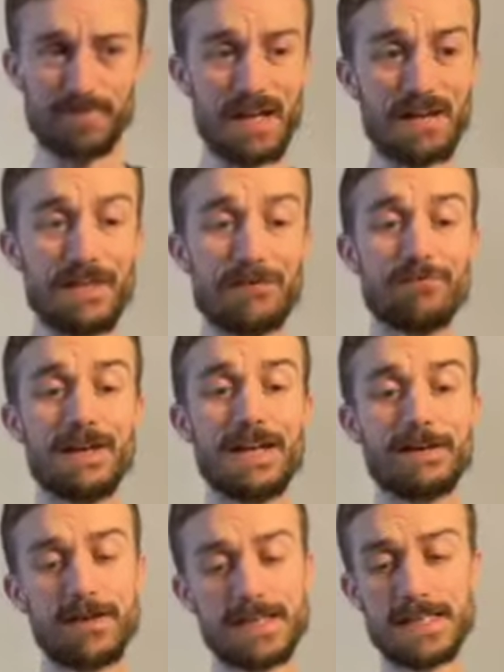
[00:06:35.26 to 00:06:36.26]
They're
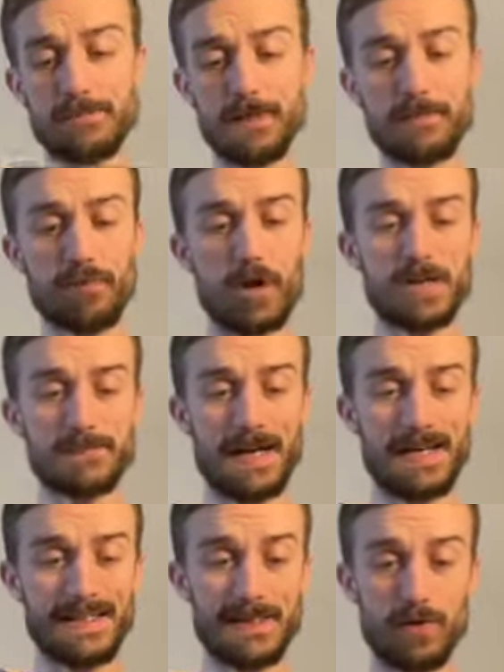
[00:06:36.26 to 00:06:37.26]
really reasonably priced
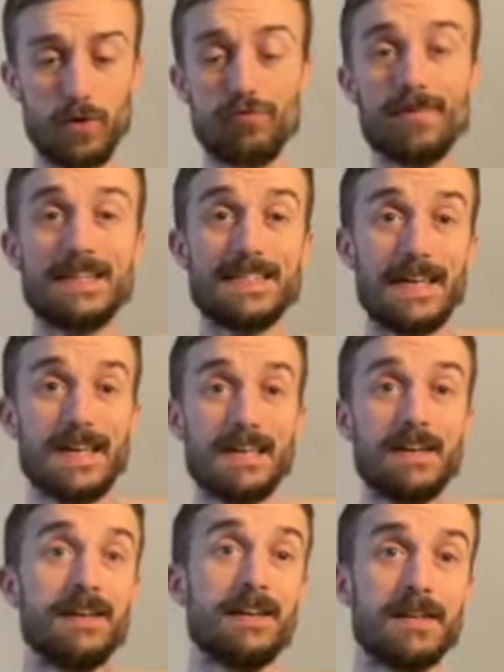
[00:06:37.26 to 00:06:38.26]
patterns
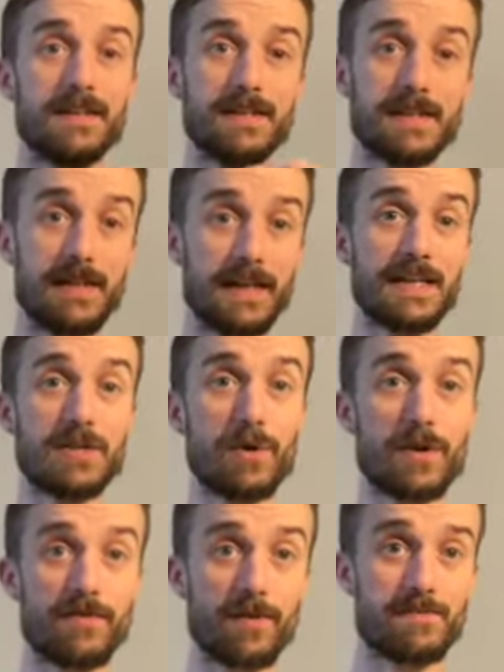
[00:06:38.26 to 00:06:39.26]
already, to then get
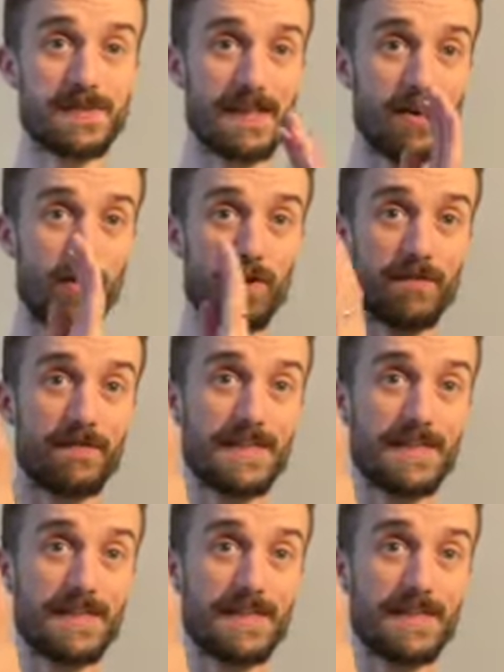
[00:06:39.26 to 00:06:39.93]
25% off.